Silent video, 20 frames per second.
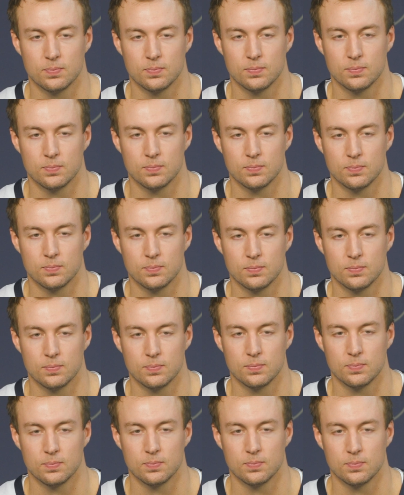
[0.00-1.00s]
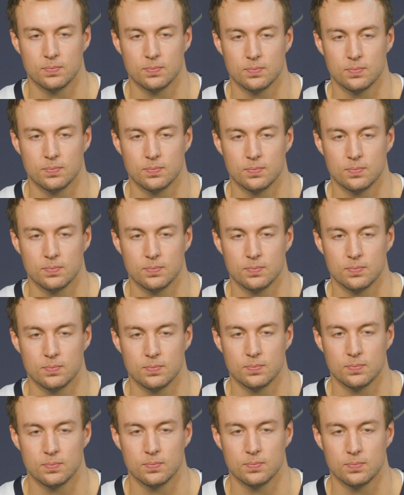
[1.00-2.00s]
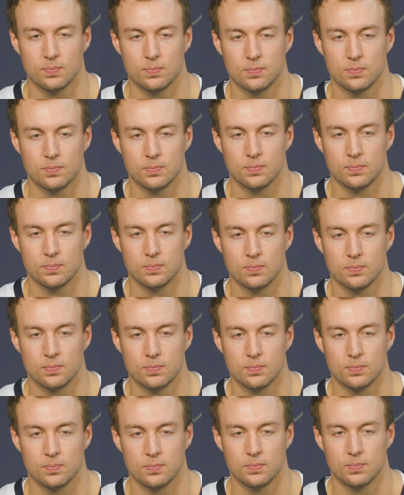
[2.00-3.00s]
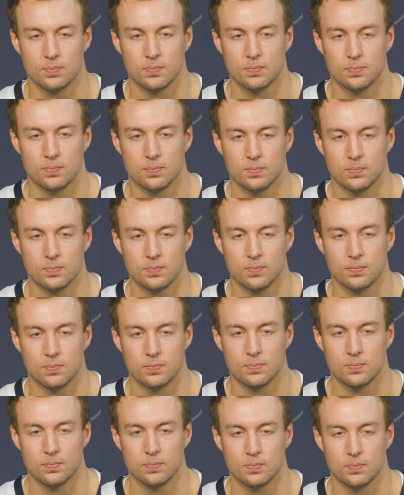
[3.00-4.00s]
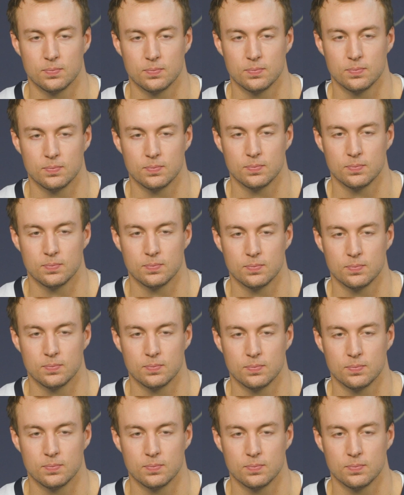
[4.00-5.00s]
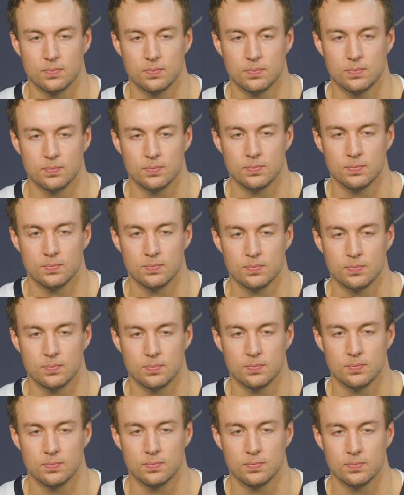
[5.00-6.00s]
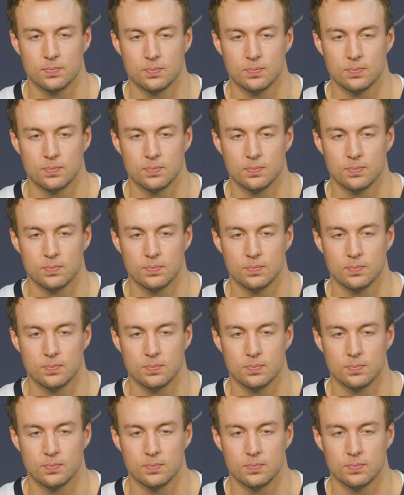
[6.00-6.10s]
(silence)